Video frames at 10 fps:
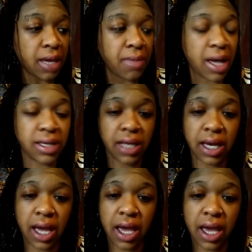like my
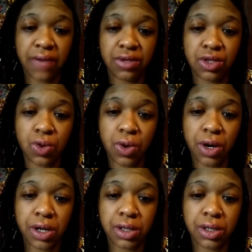deck, I have
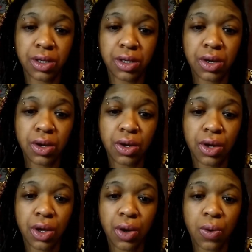swords,
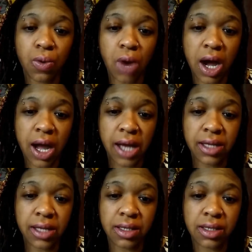
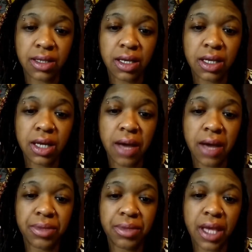wands,
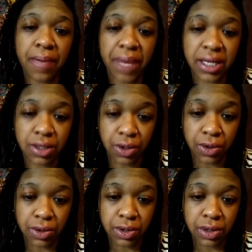cups, and
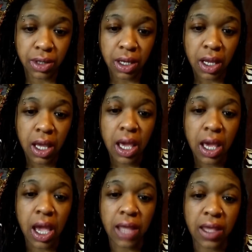pentacles.
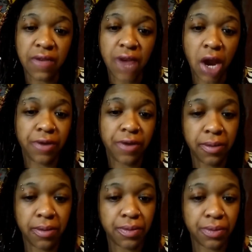And they vary
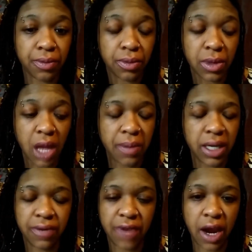from,
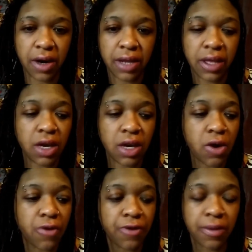they
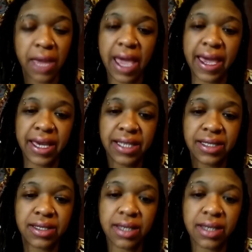go from
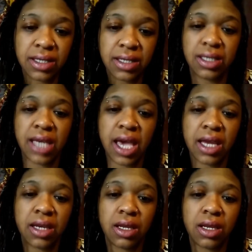ace to 10.